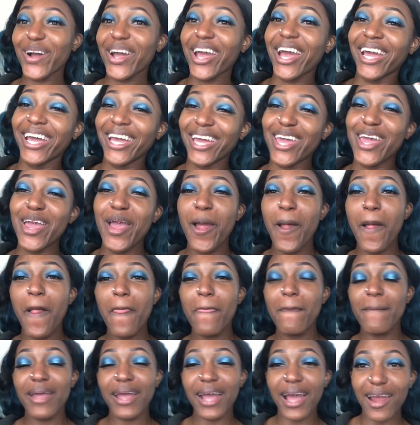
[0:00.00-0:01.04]
Okay,
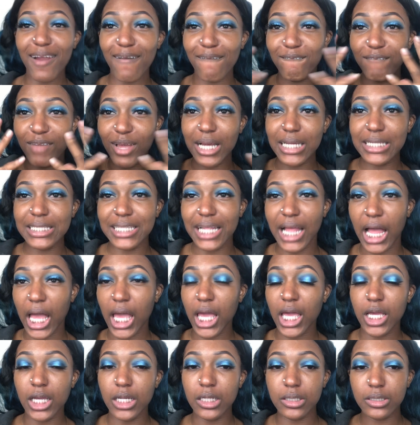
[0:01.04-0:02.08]
it kind of feels
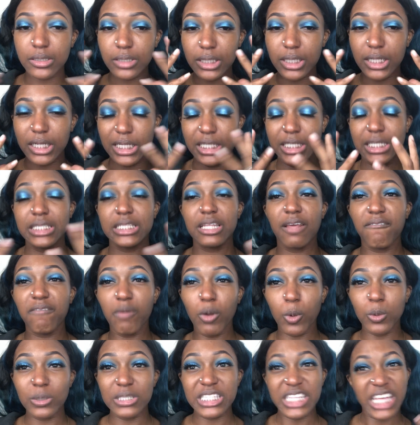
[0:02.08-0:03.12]
like, it doesn't
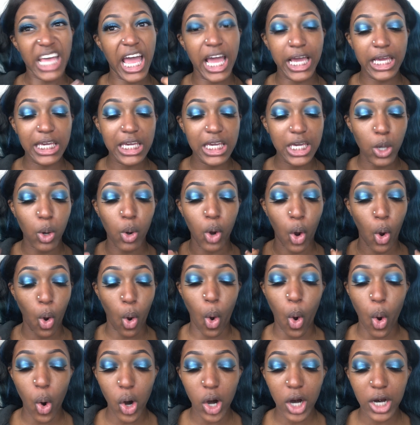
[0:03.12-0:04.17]
feel tacky or
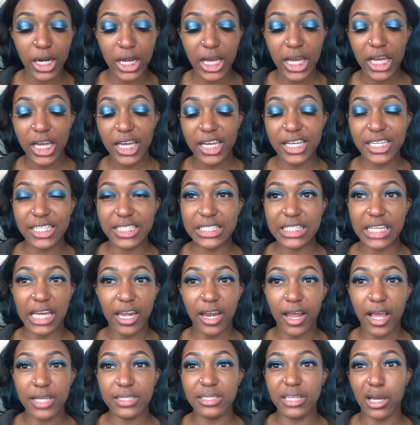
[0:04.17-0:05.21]
hard. It just
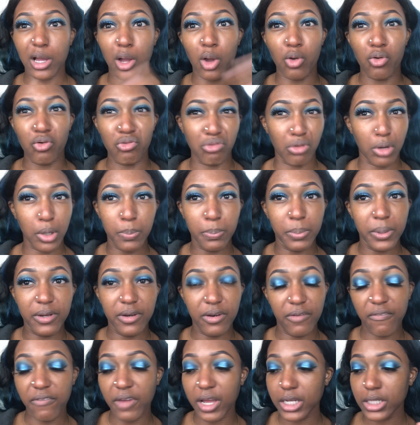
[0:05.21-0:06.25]
kind of has like a
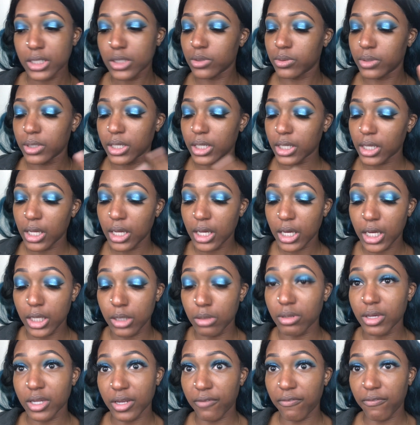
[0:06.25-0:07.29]
gripping effect to it,
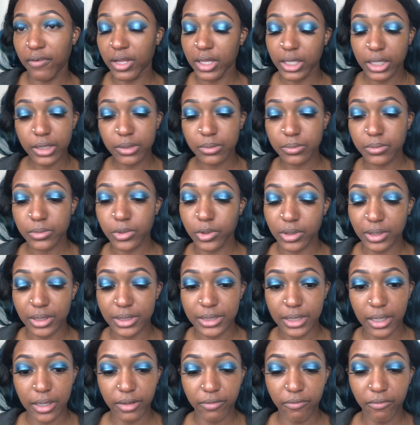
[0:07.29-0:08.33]
and you can feel it, or at
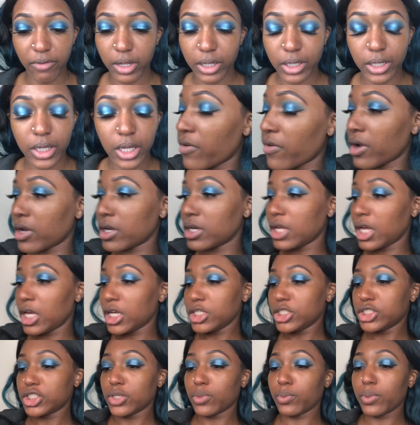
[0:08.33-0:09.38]
least I can feel
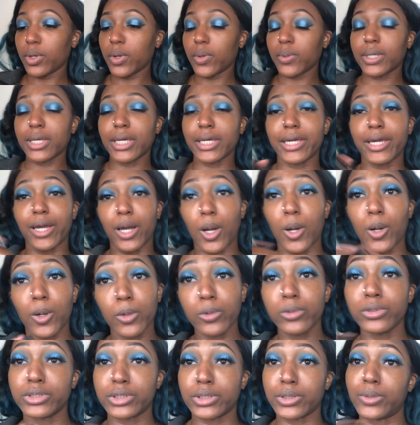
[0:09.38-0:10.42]
Foundation, we're gonna kick it
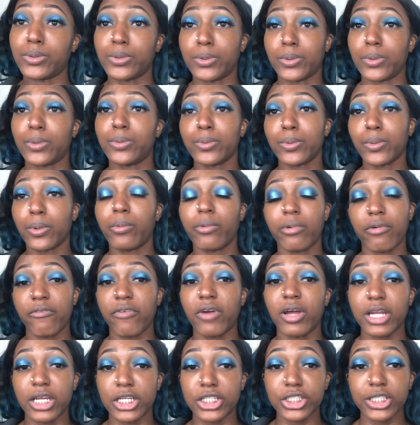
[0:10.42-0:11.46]
old school with a
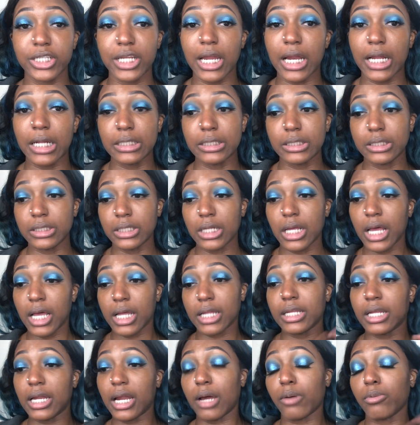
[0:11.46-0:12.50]
foundation that
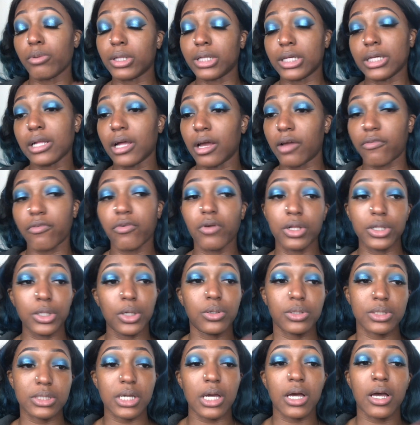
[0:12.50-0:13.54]
I really like for a
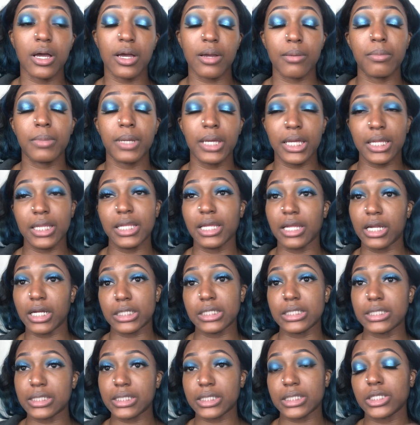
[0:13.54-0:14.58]
long time, and then I
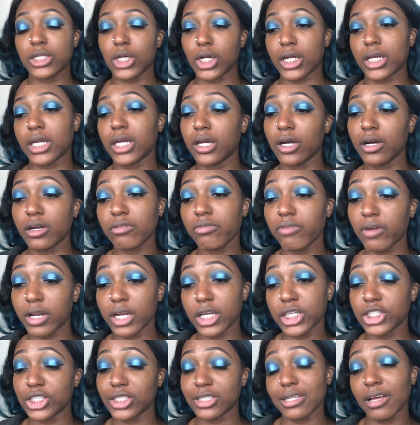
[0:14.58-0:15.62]
just started getting other
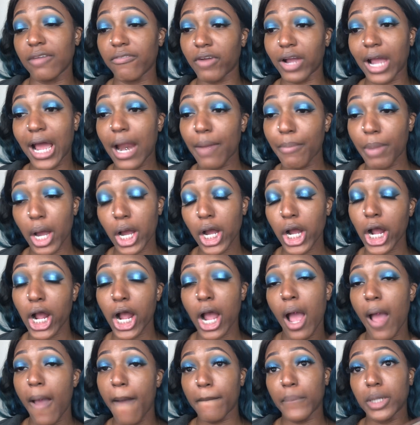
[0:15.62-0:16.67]
foundations. I forgot about
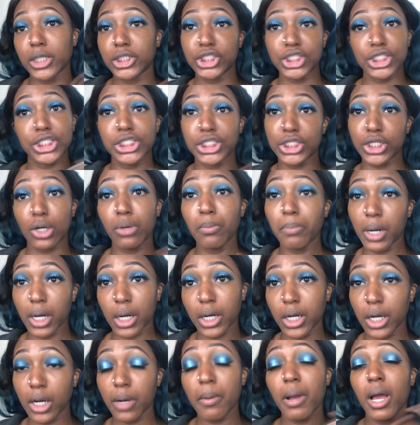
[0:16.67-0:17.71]
her, but she's still
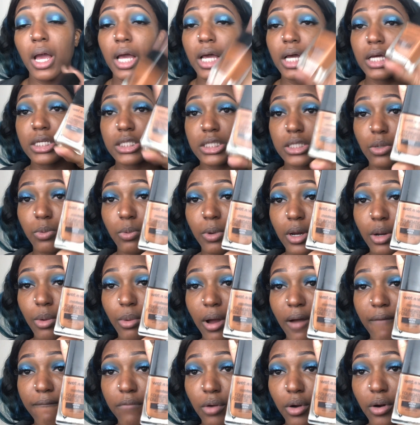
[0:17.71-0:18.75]
bomb. It's the Wet n
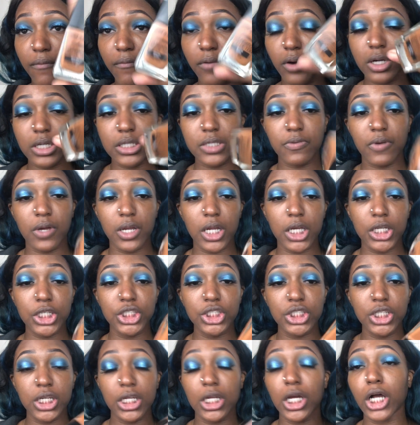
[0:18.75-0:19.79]
Wild Photo Focus
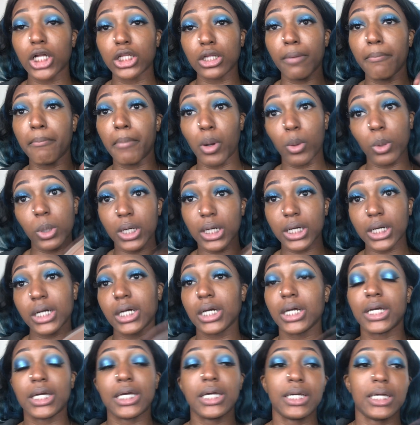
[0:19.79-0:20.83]
foundation in the color Mocha.